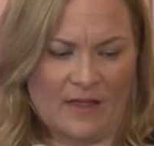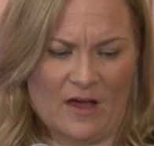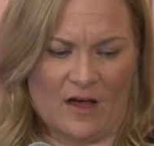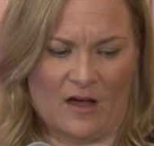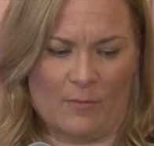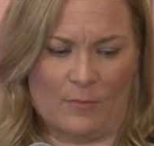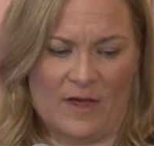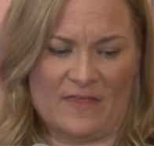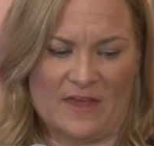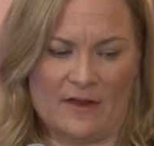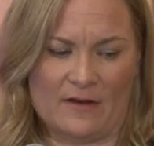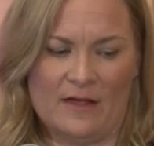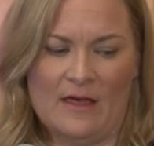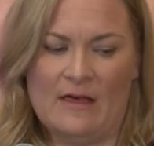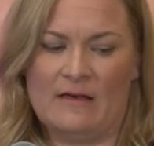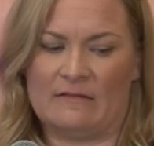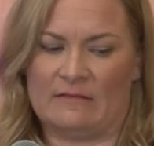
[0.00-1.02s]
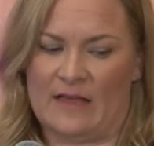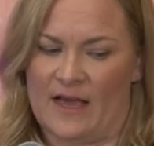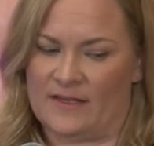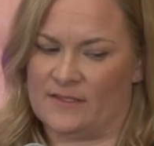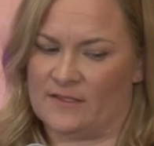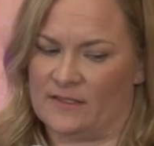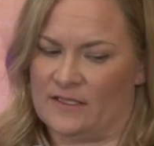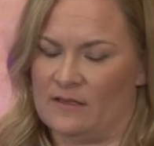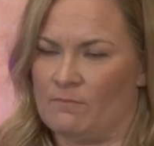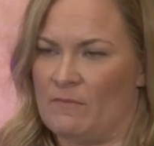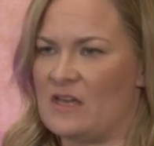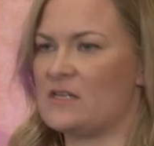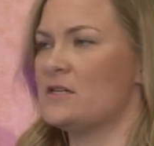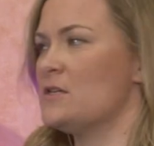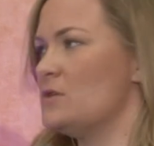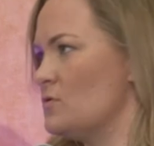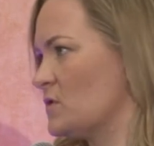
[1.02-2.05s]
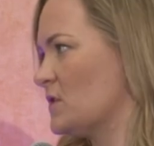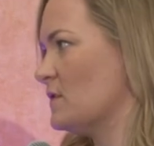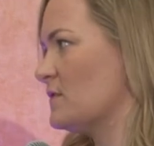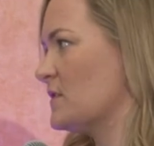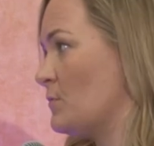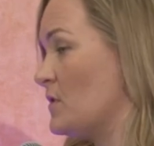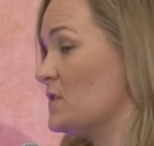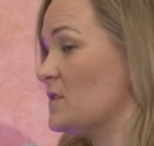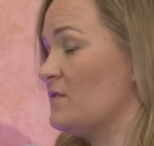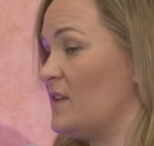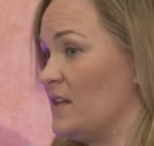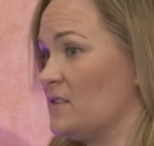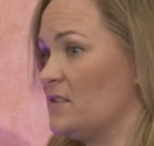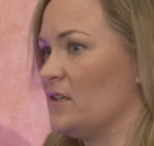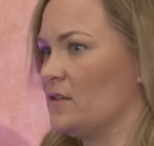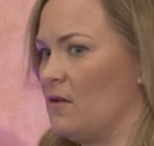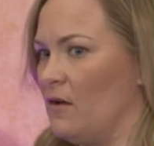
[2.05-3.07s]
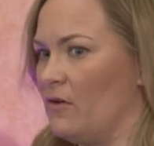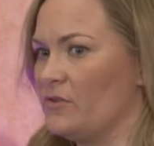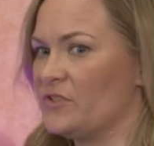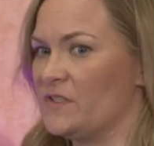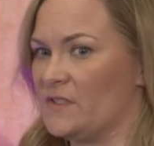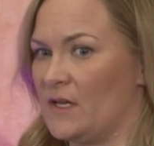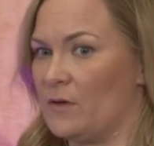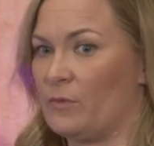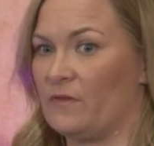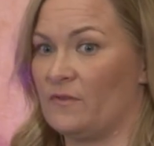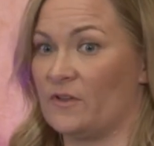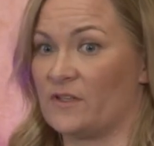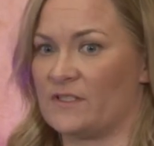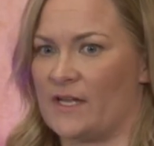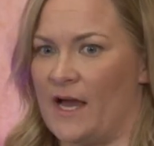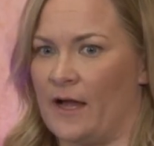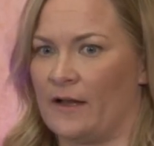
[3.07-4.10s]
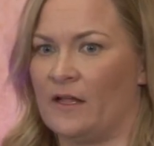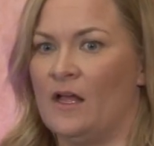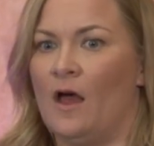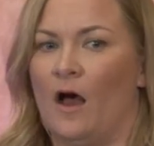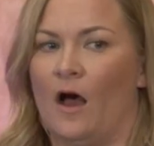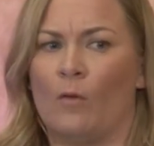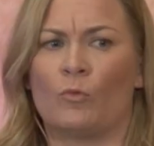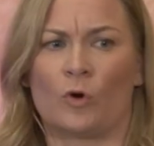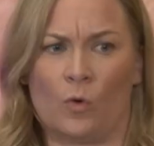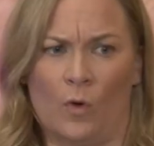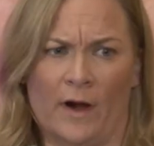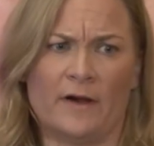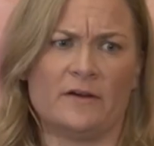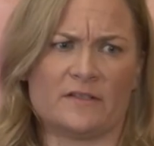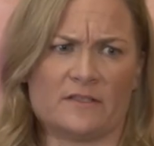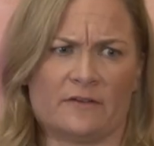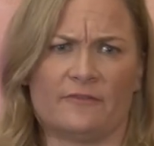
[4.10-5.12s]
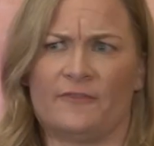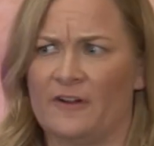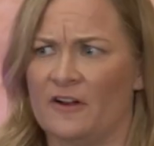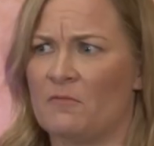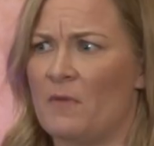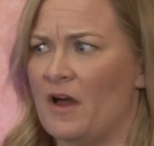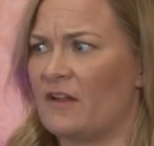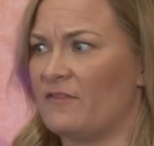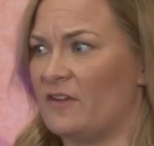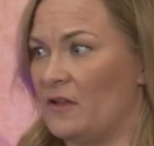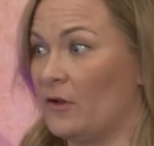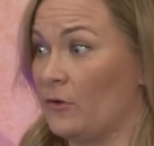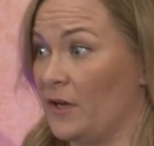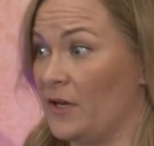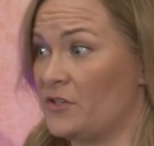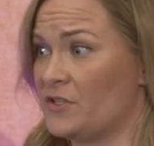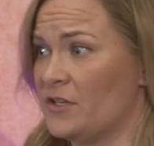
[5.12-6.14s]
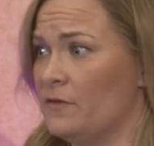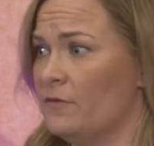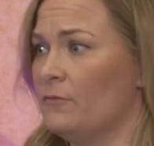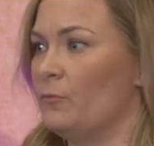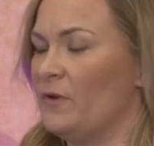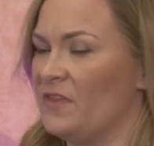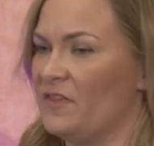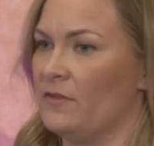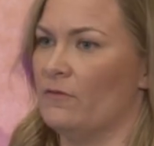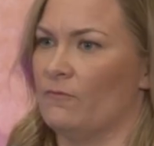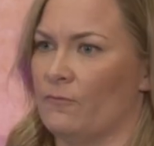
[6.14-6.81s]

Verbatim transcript: Um, and then lastly, making use of some of these advanced technologies that we've looked at um, requires a fair amount of integration with,